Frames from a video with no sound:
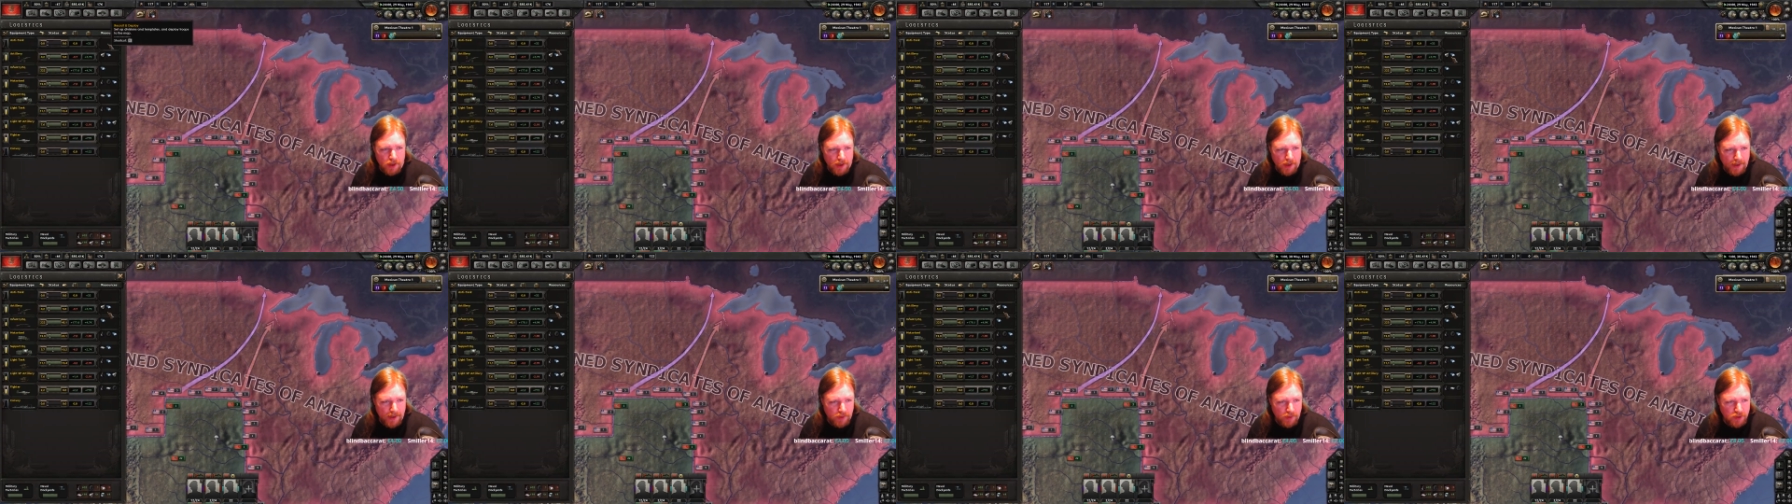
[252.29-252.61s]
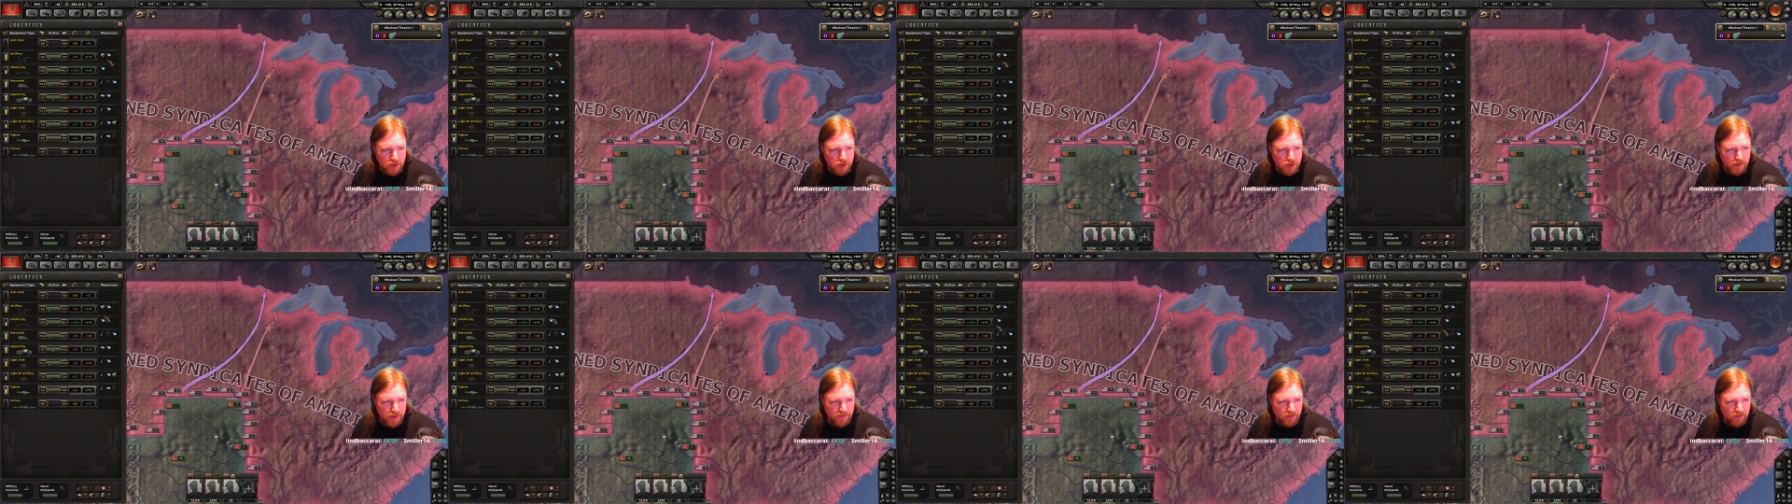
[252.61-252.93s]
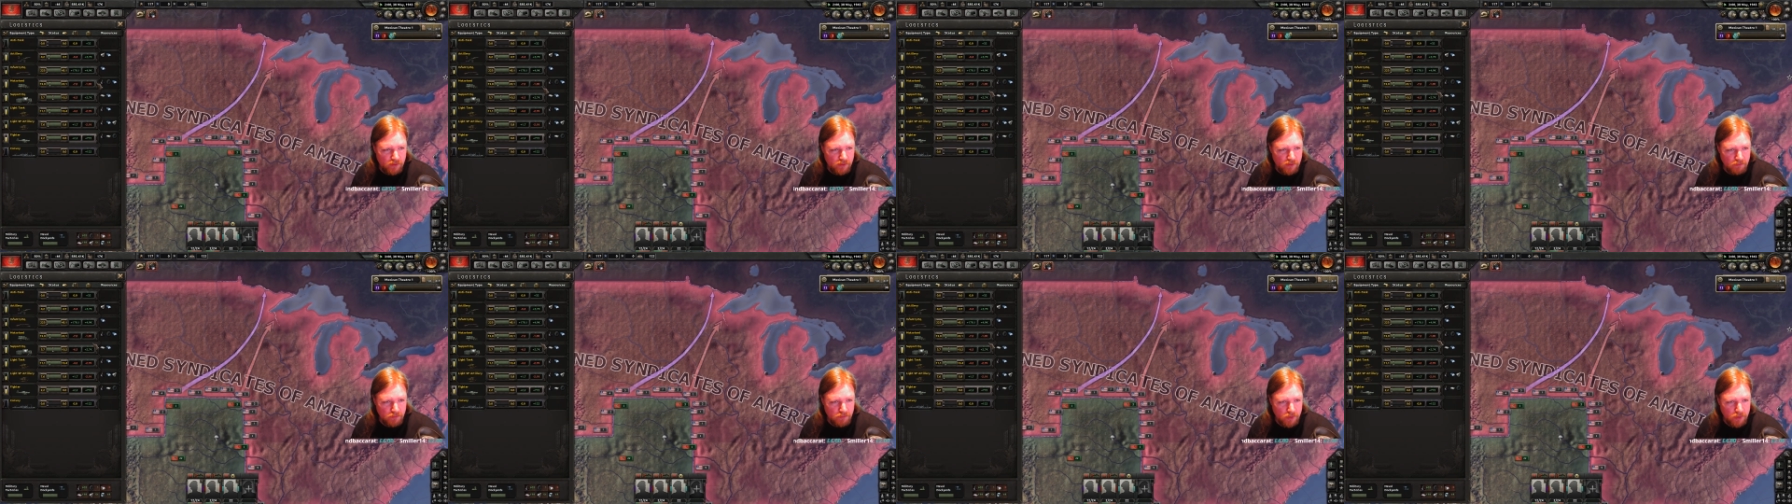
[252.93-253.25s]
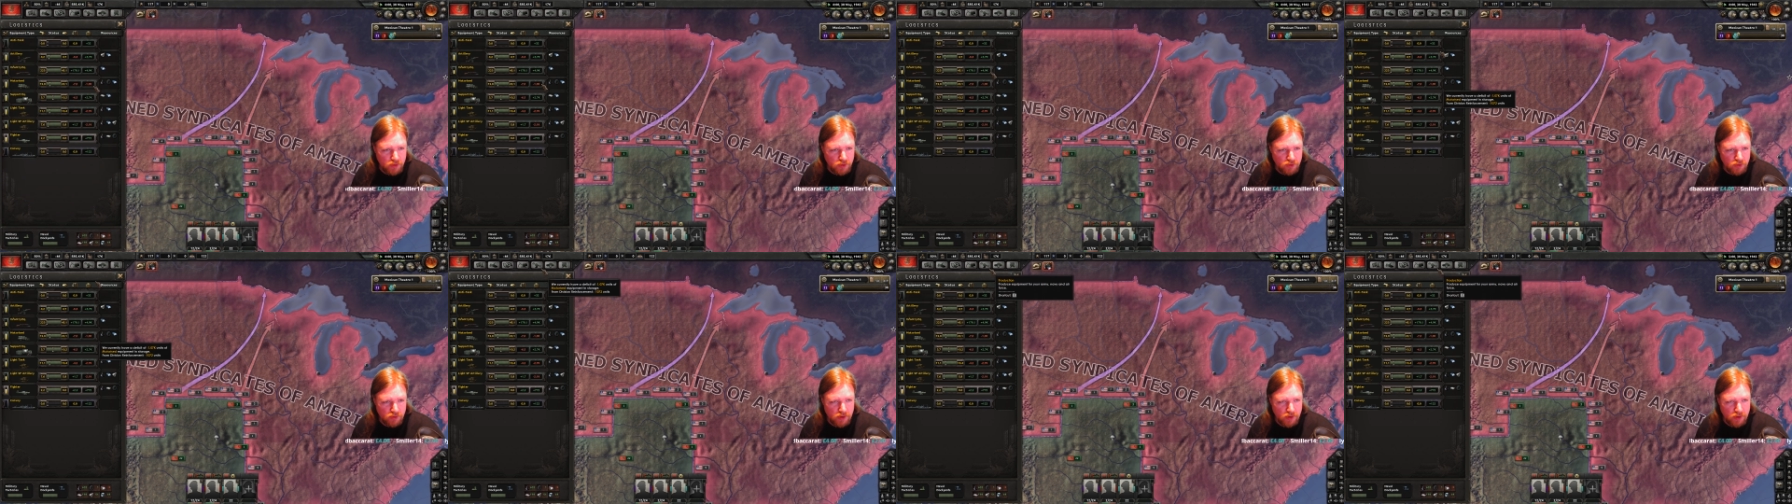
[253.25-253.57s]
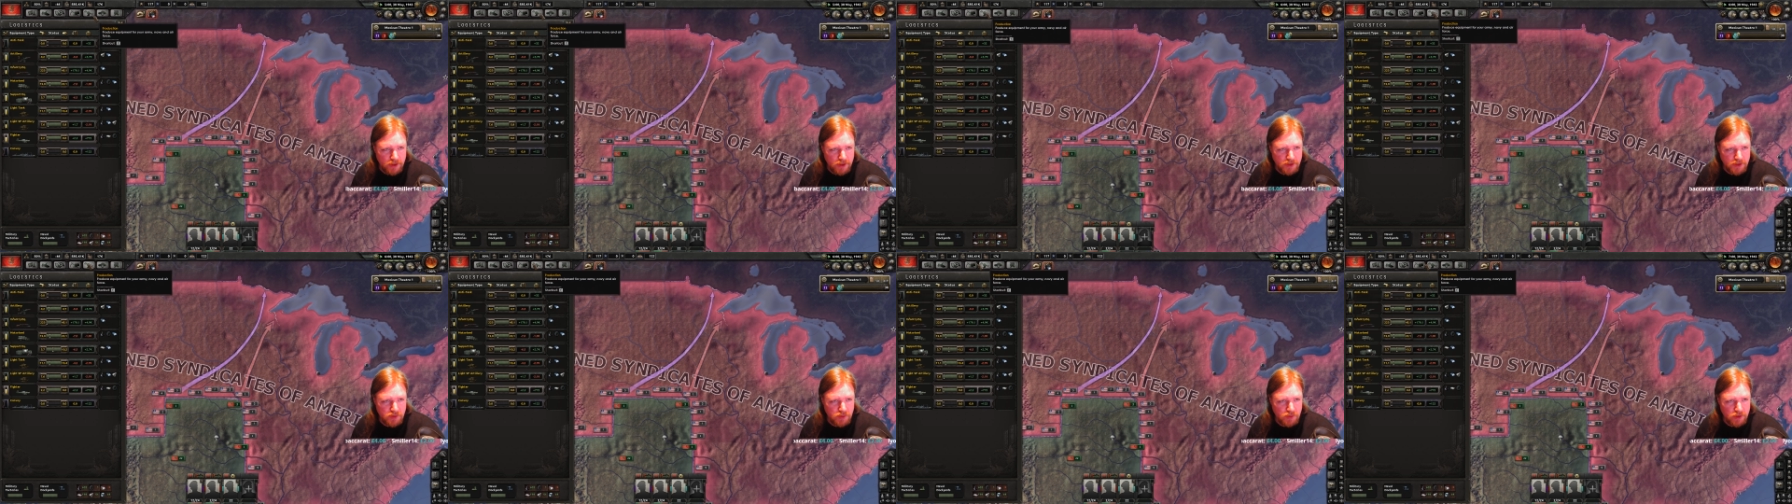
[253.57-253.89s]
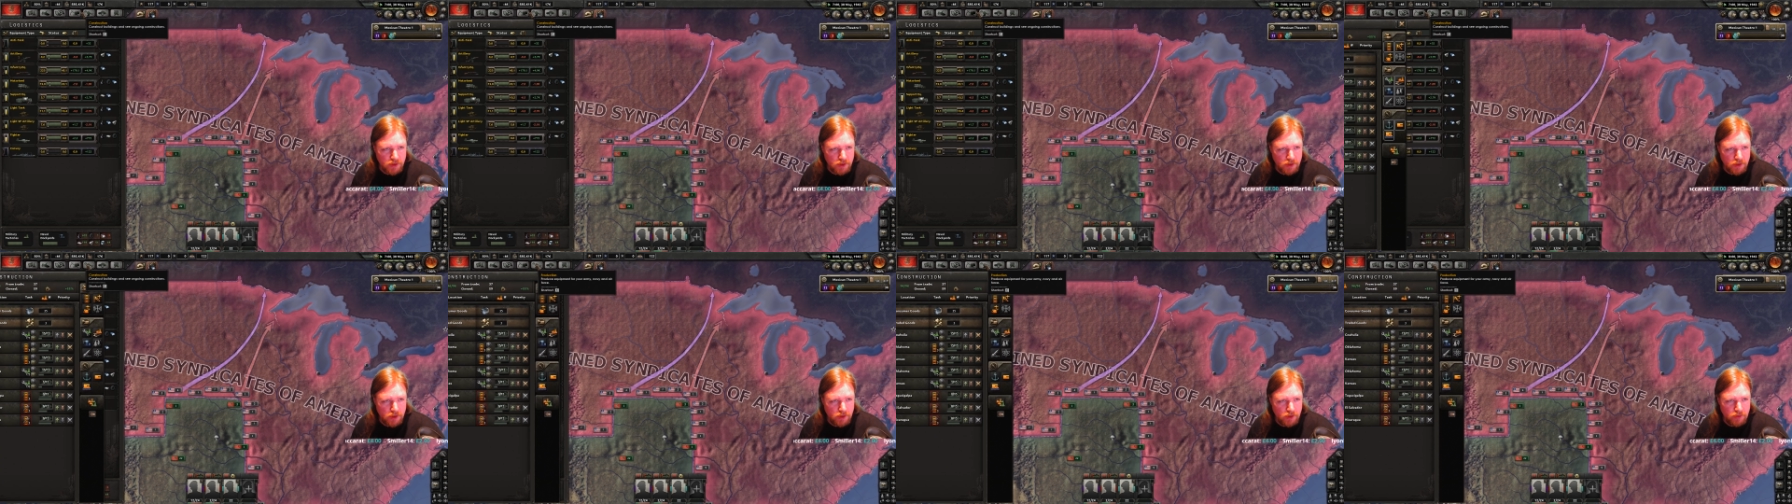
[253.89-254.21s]
How are we doing for motorized? We
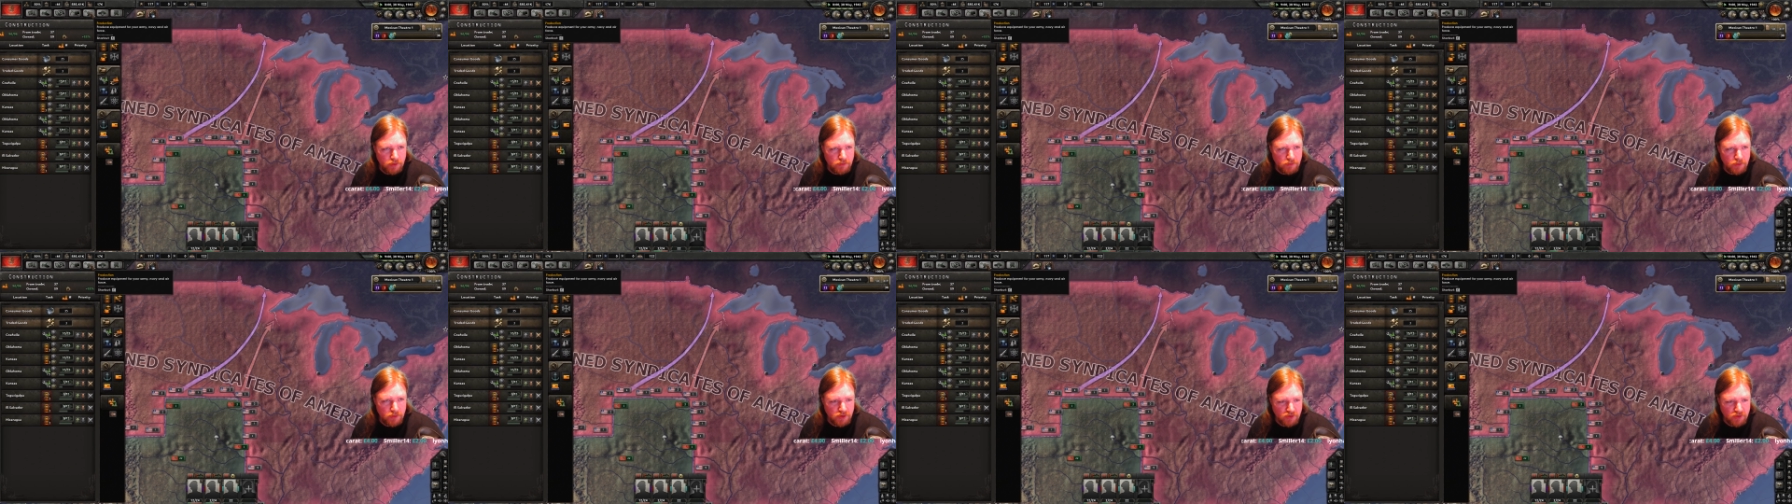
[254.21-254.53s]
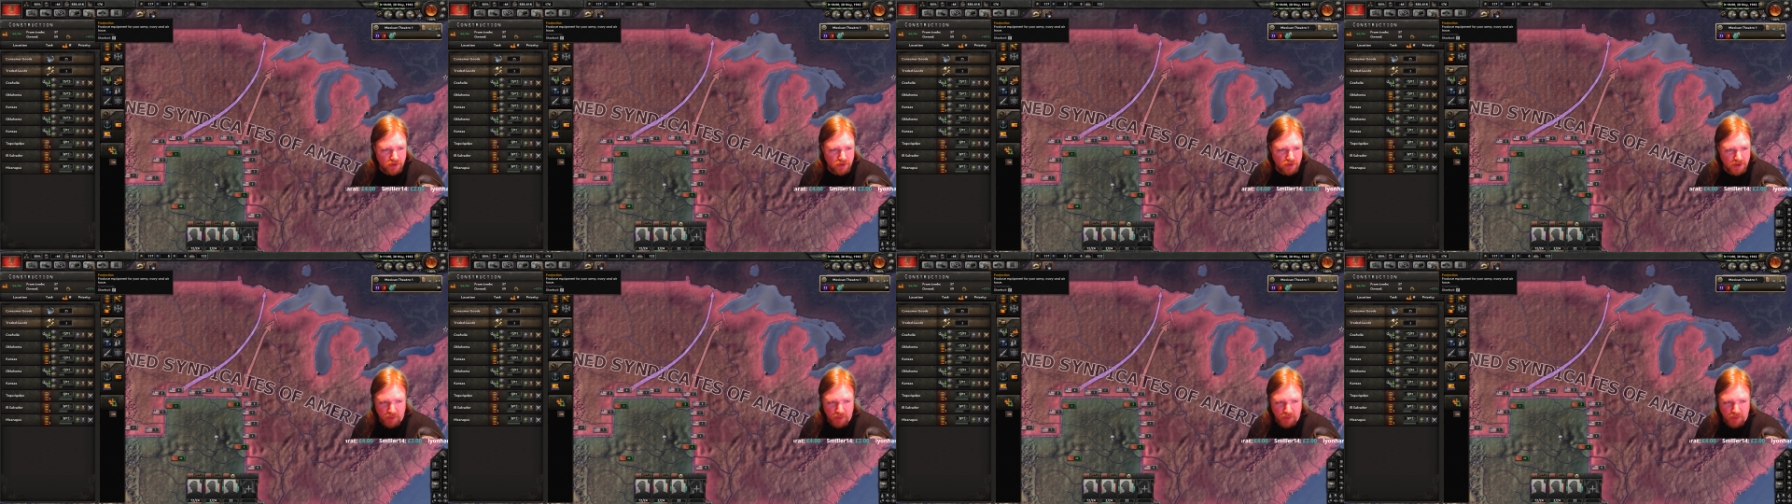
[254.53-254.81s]
are low on motorized.